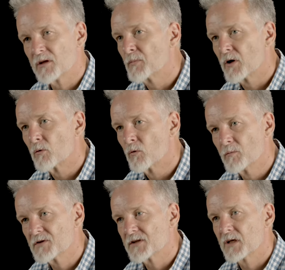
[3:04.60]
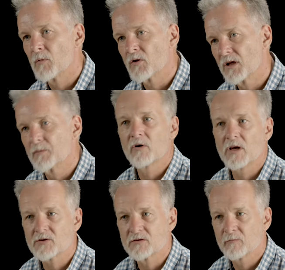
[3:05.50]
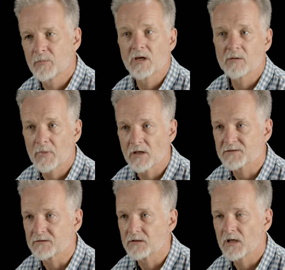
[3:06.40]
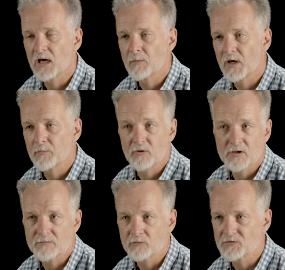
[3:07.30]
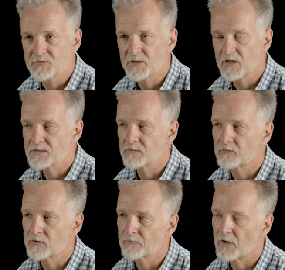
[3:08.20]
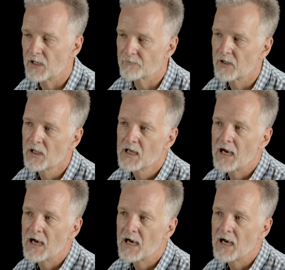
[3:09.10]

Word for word: at the Imperial War Museum on the liberation of Bergen-Belsen by British forces in 1945.